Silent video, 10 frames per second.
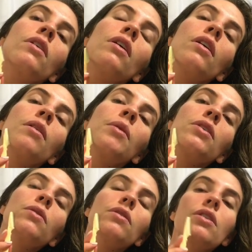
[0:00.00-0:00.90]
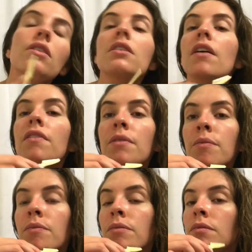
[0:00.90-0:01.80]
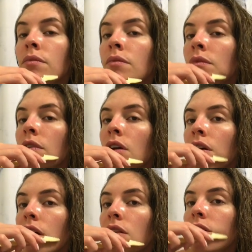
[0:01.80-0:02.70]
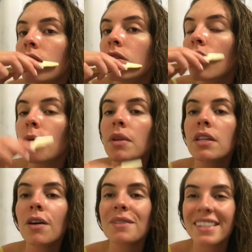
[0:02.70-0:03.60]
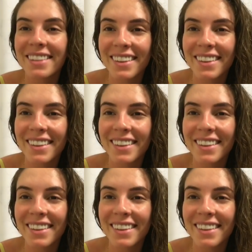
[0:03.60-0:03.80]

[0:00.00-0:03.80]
All sorts of good stuff. All right, hope this helps.